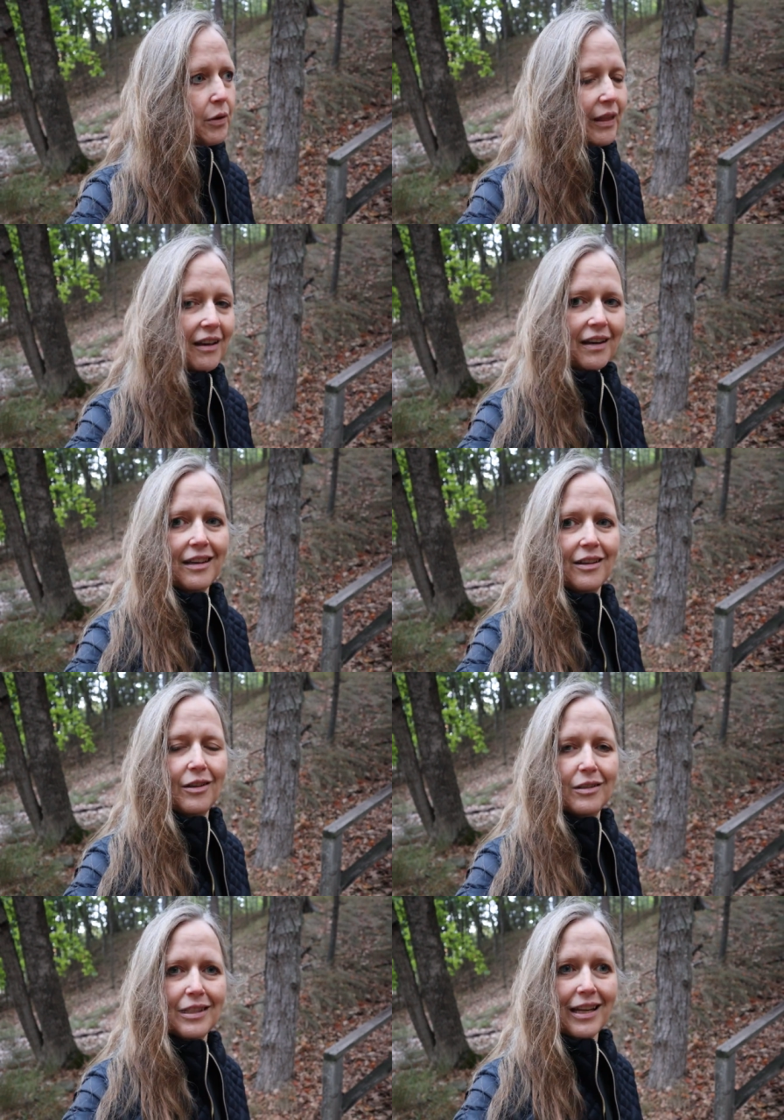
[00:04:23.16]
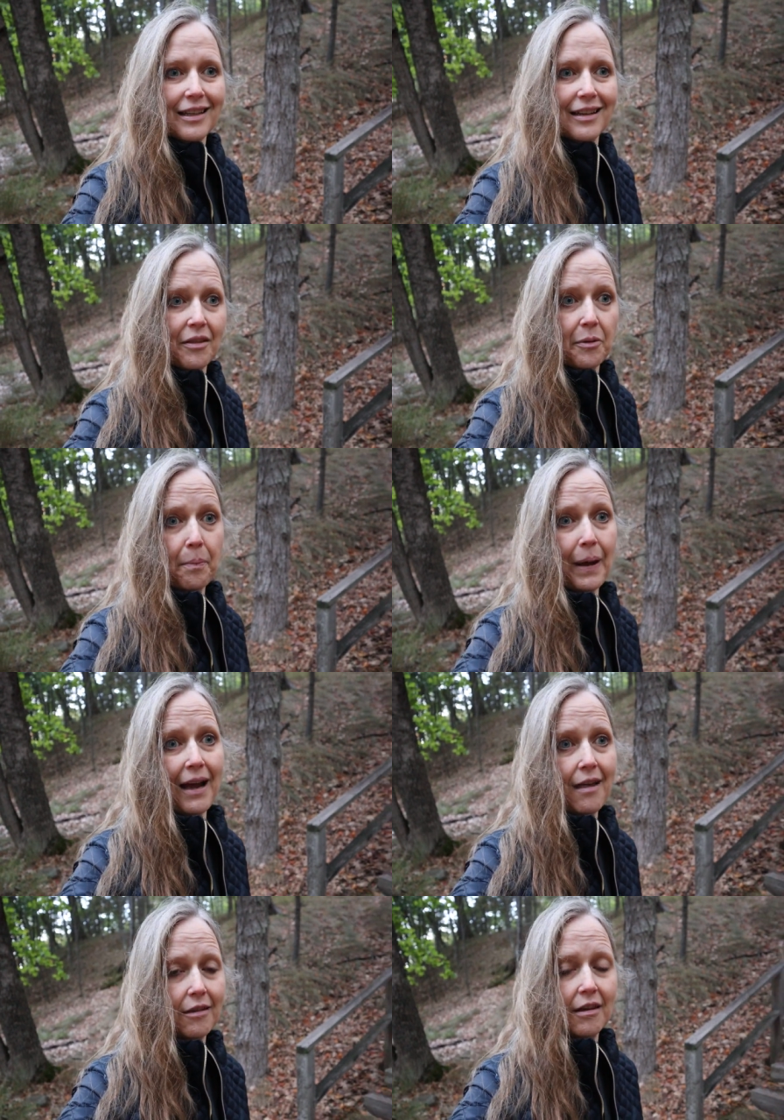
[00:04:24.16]
so I thought I'd take another
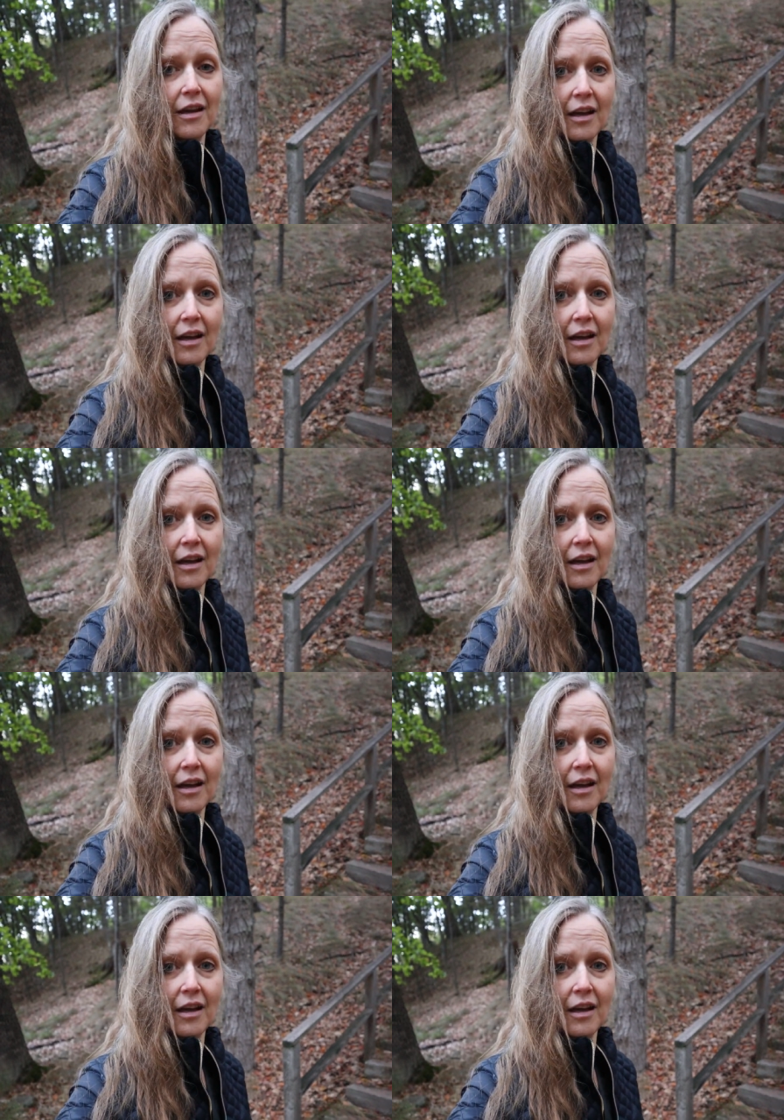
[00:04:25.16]
path.